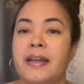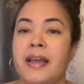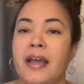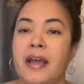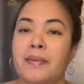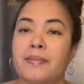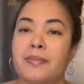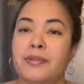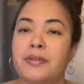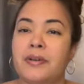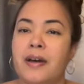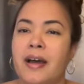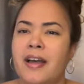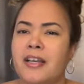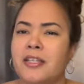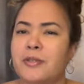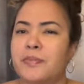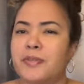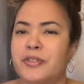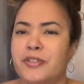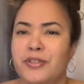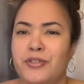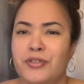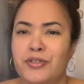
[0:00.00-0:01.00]
Campbell, as
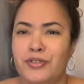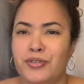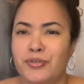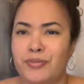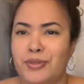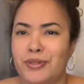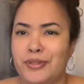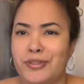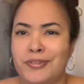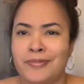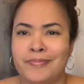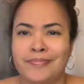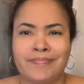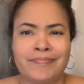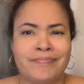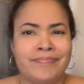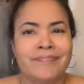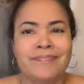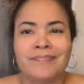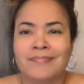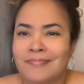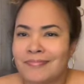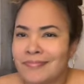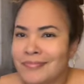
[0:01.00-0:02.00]
per usual,
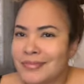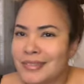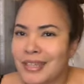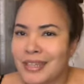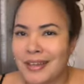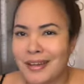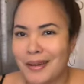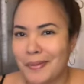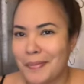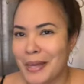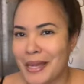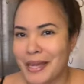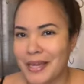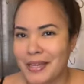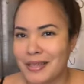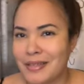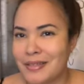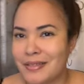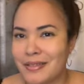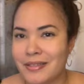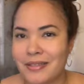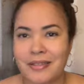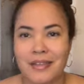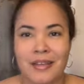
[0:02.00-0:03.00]
a
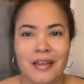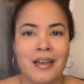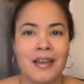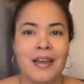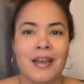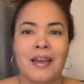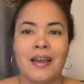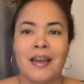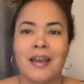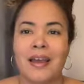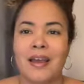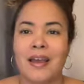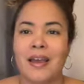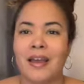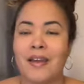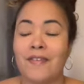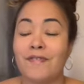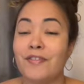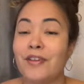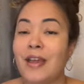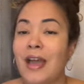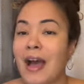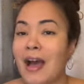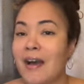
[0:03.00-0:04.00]

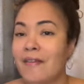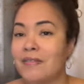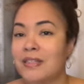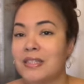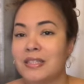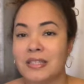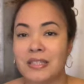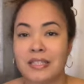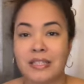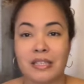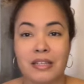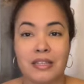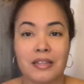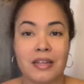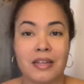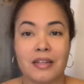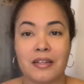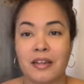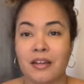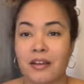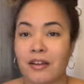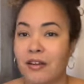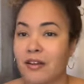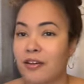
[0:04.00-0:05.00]
if you haven't seen
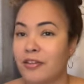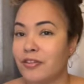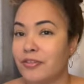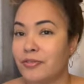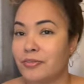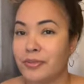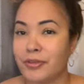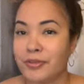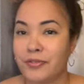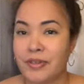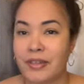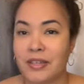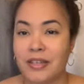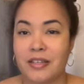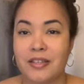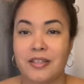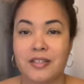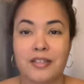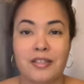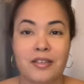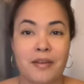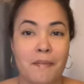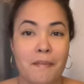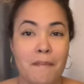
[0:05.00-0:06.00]
any of her other
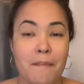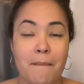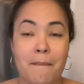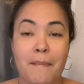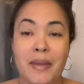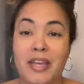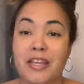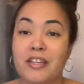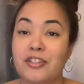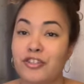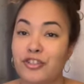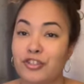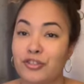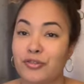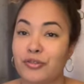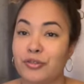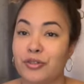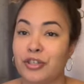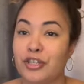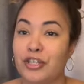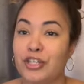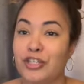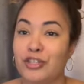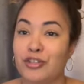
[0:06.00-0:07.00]
movies, make
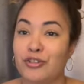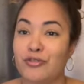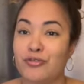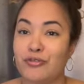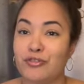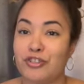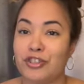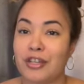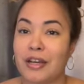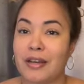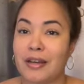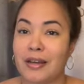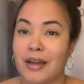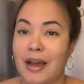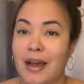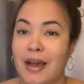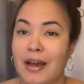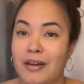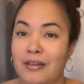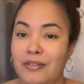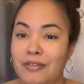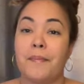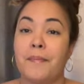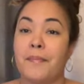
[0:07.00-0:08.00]
sure you check
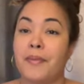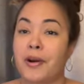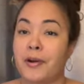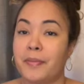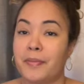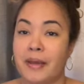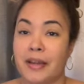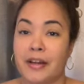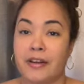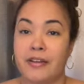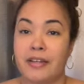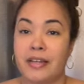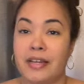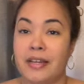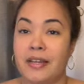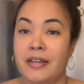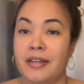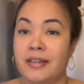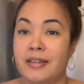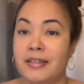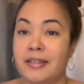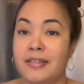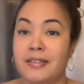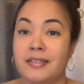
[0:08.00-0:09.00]
out
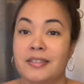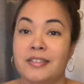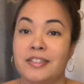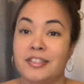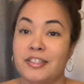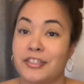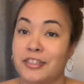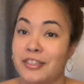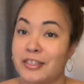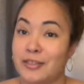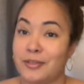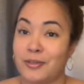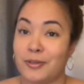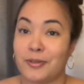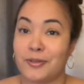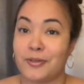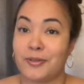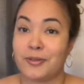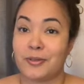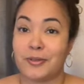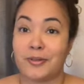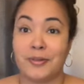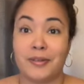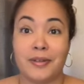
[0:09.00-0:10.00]
Barbarian. She is
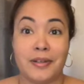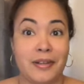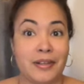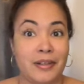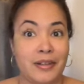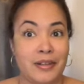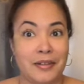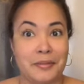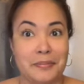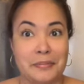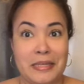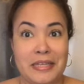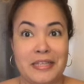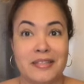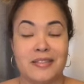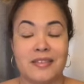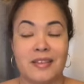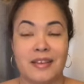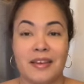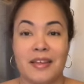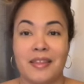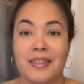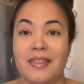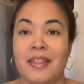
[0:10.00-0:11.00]
also
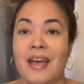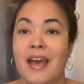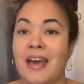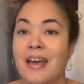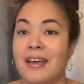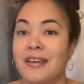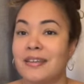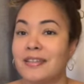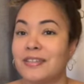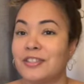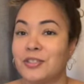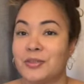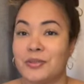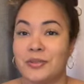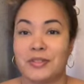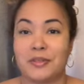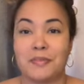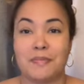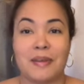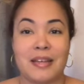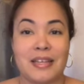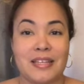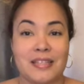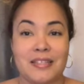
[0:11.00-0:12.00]
amazing in that. She was
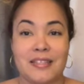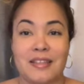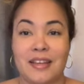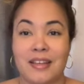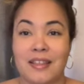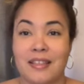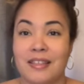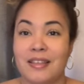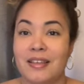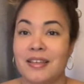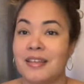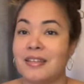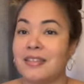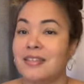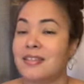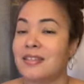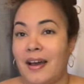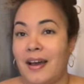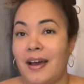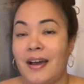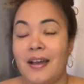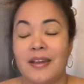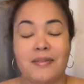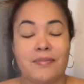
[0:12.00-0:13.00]
amazing in this.
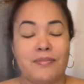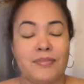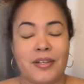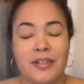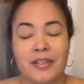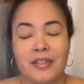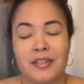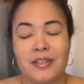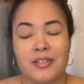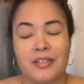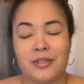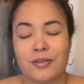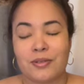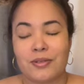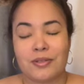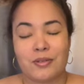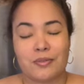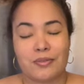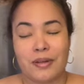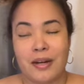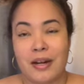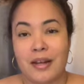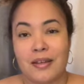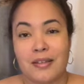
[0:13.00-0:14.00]
I am really so
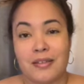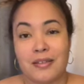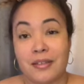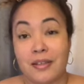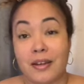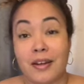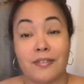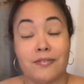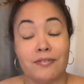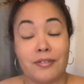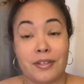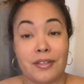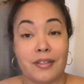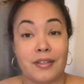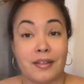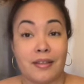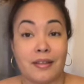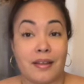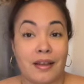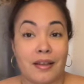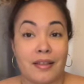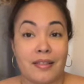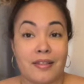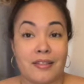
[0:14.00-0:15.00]
surprised that I really
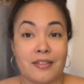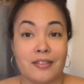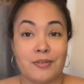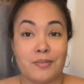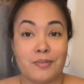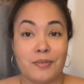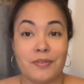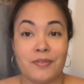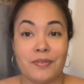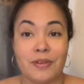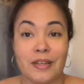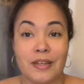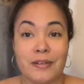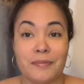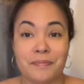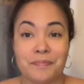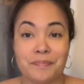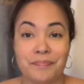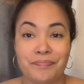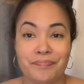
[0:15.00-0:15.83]
like this movie.